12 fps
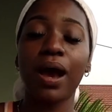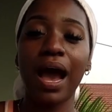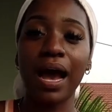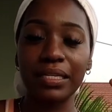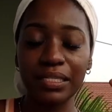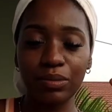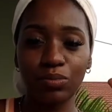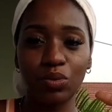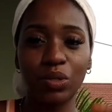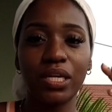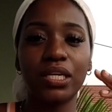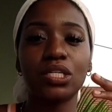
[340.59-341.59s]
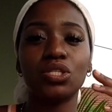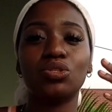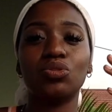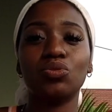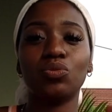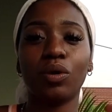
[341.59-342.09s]
possible, it is
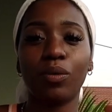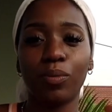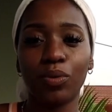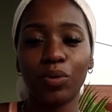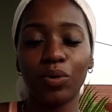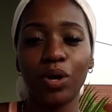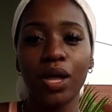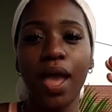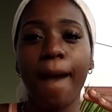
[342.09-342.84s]
doable.